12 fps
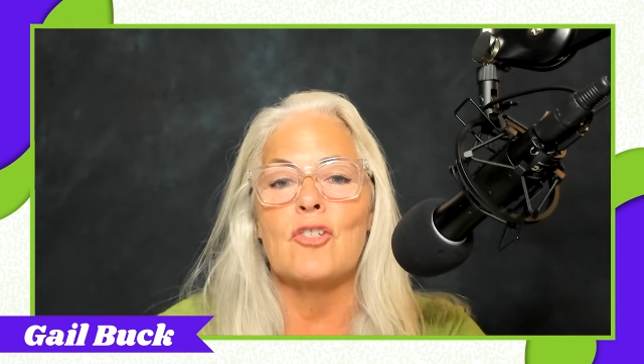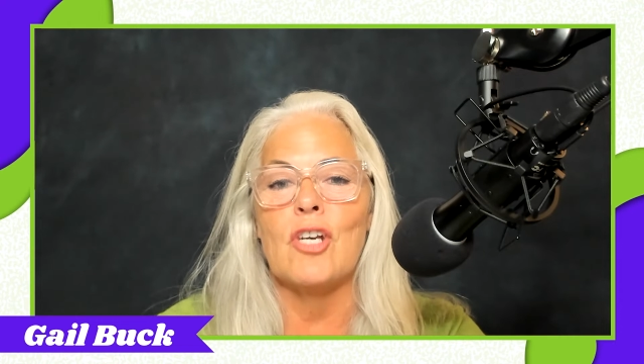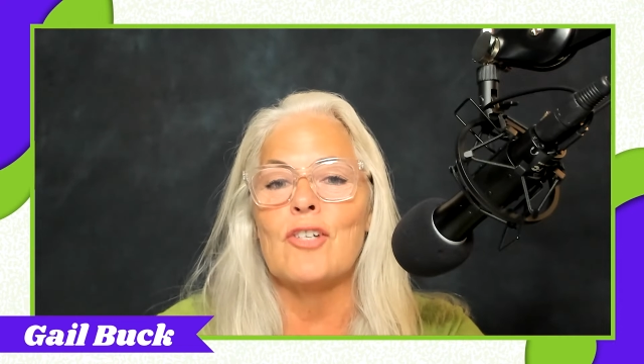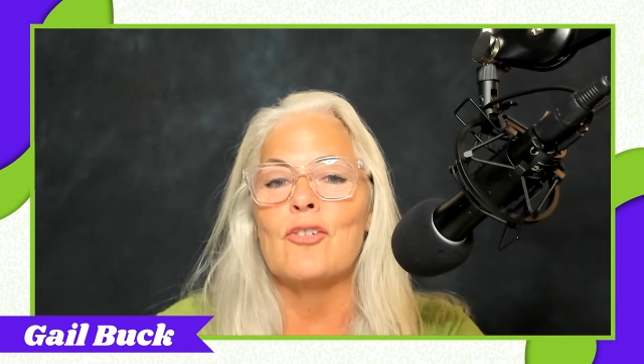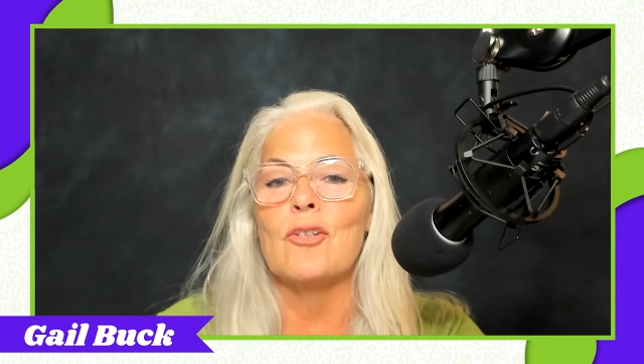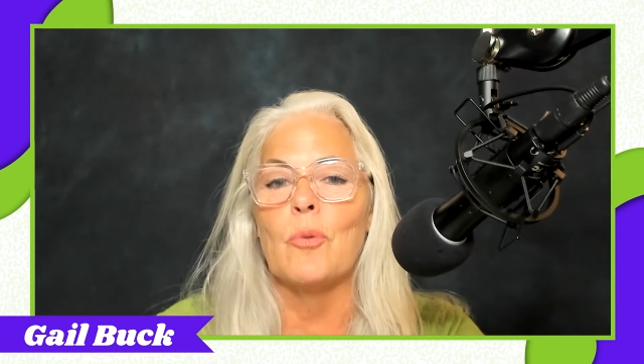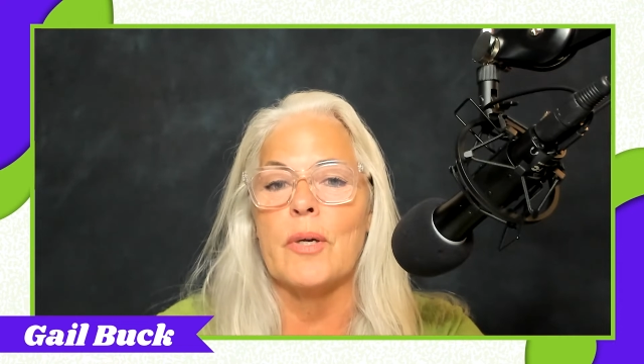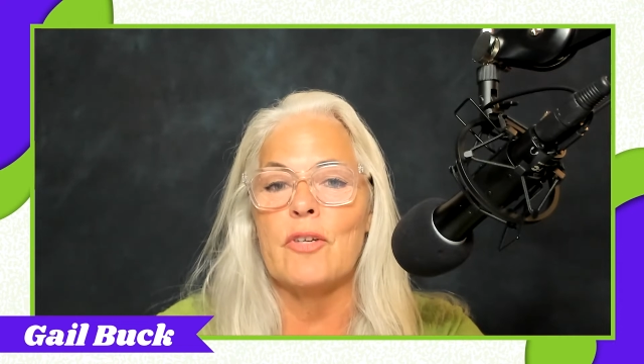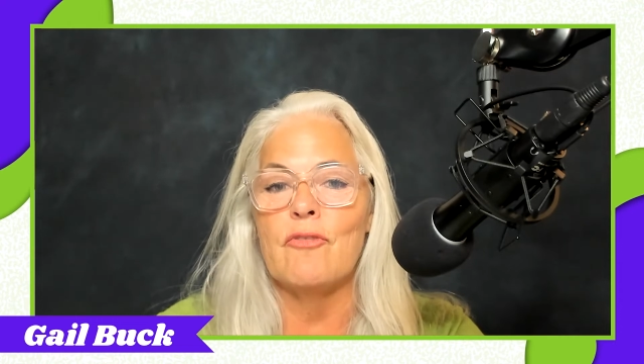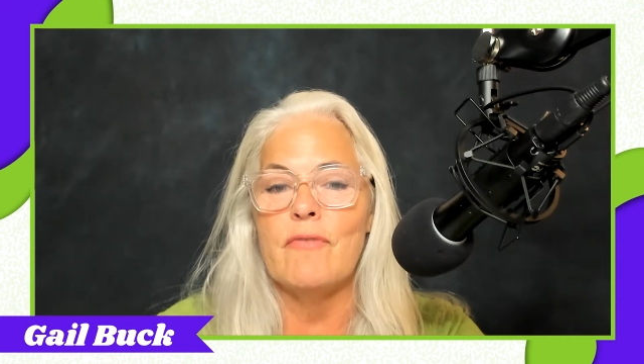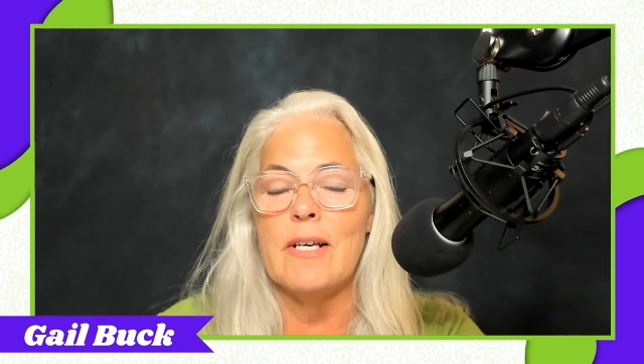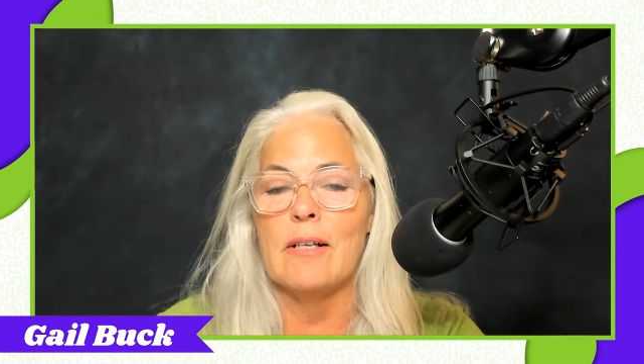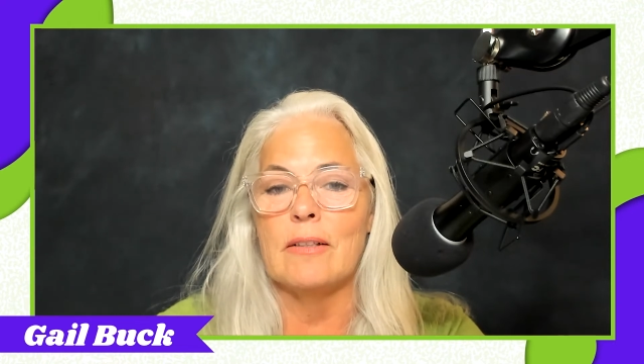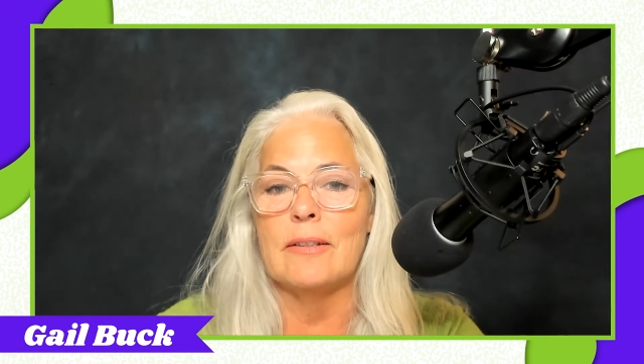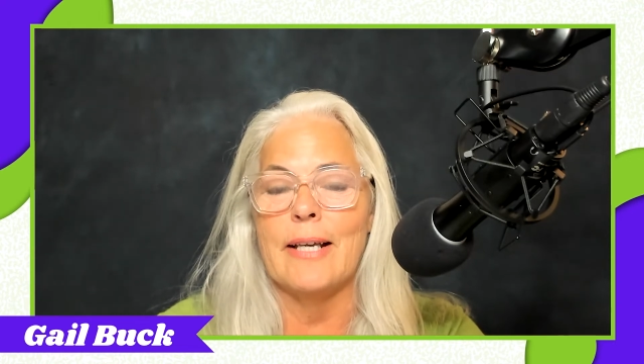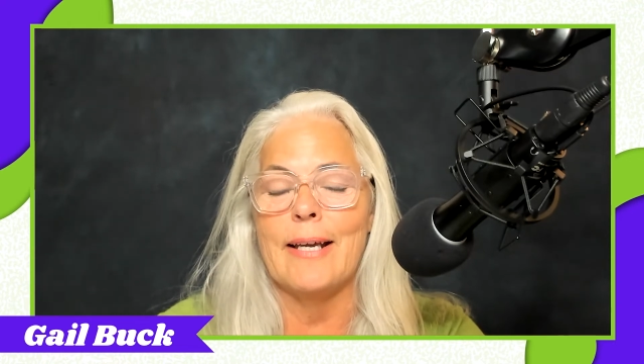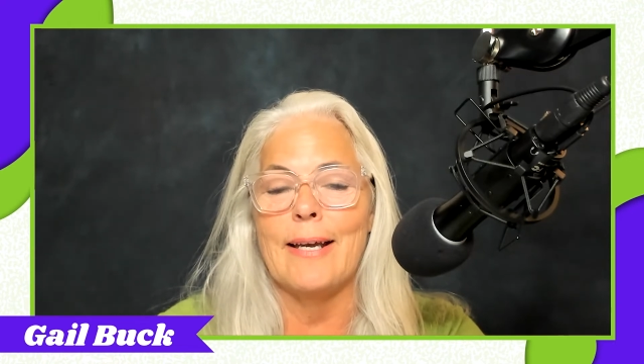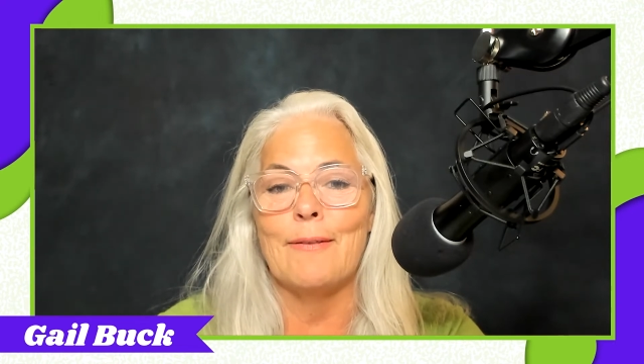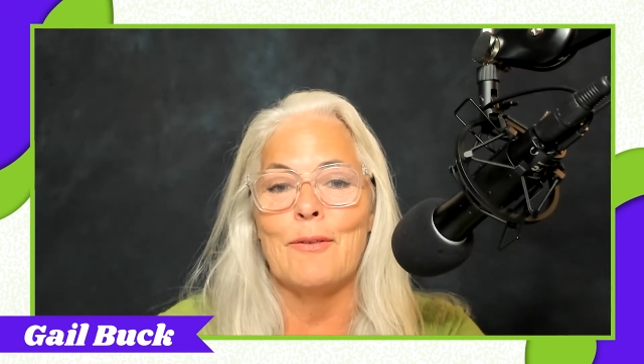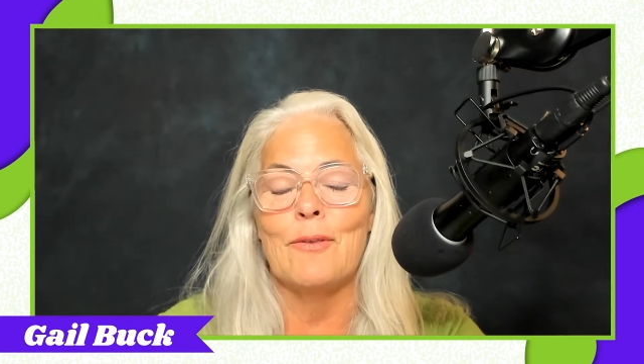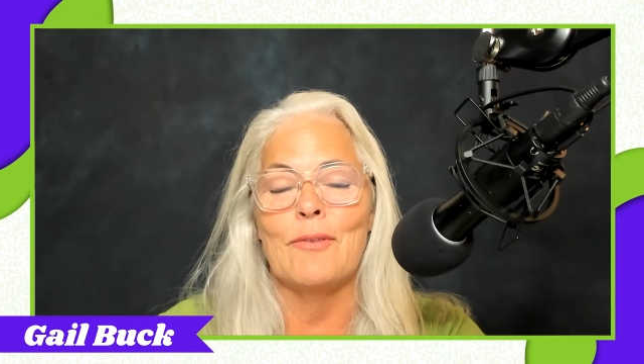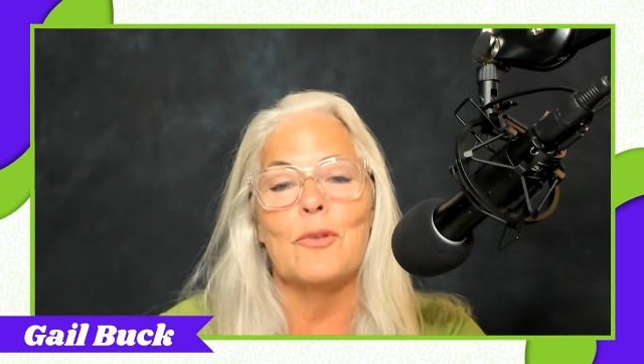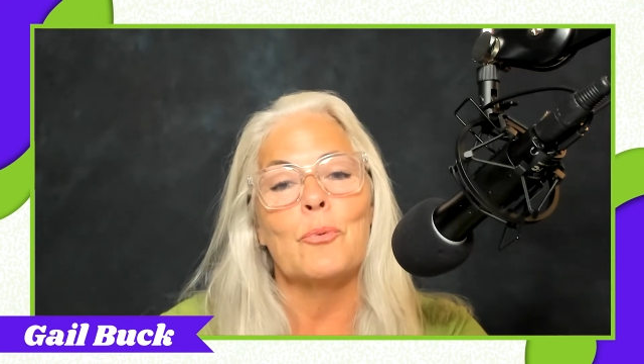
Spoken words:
change the way you feel. And